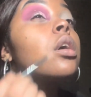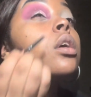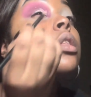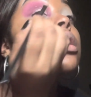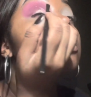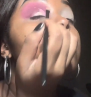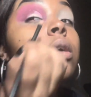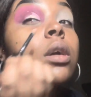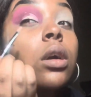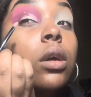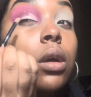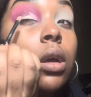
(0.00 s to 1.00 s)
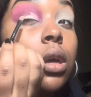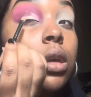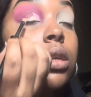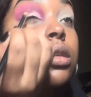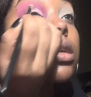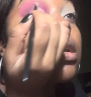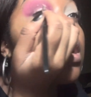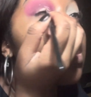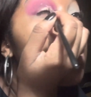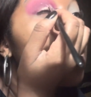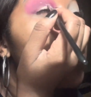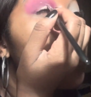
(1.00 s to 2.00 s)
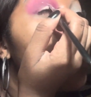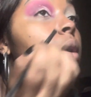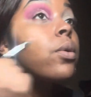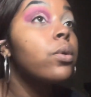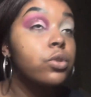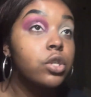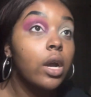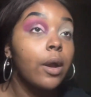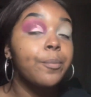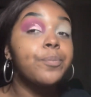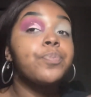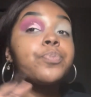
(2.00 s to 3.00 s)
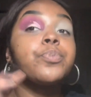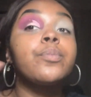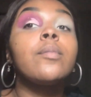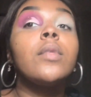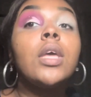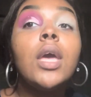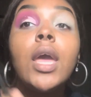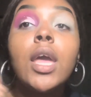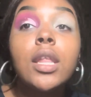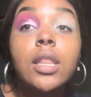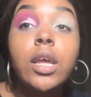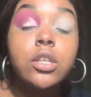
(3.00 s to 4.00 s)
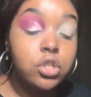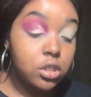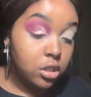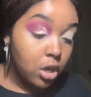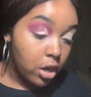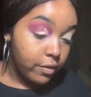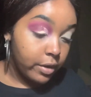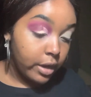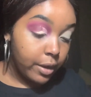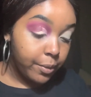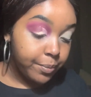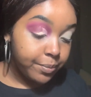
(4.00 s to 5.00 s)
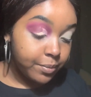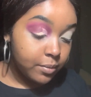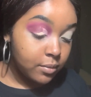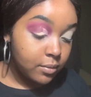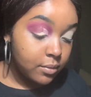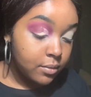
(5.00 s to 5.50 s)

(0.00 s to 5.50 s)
There we go. See that? Ooh, child. And then just carve it out. You